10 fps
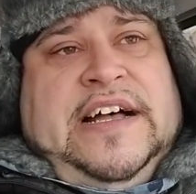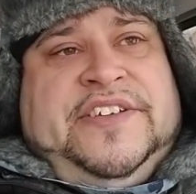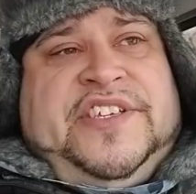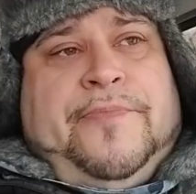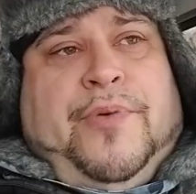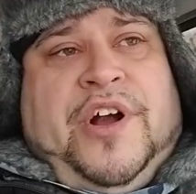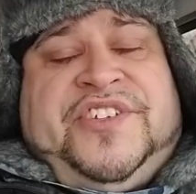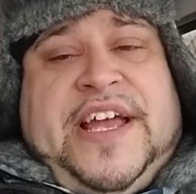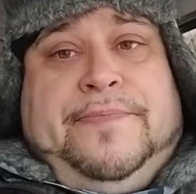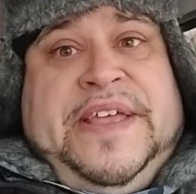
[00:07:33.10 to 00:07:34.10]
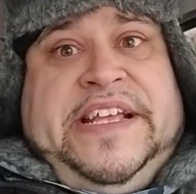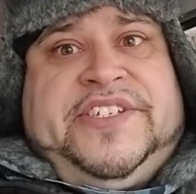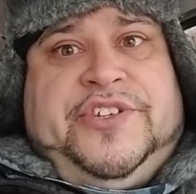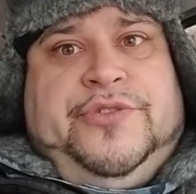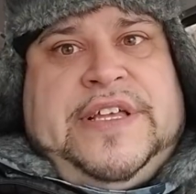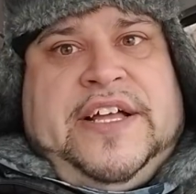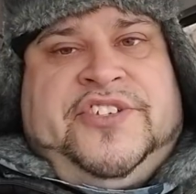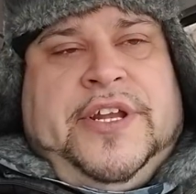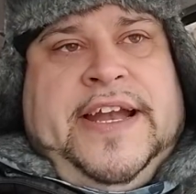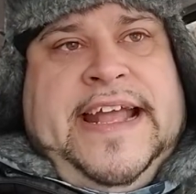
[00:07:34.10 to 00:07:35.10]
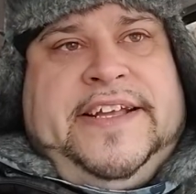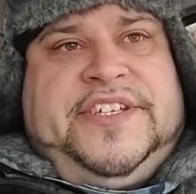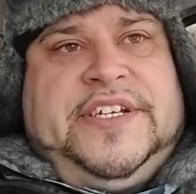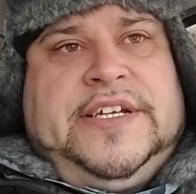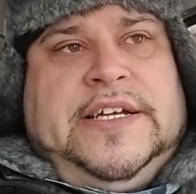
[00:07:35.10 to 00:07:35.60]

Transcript: Some parts had peaks in 2008.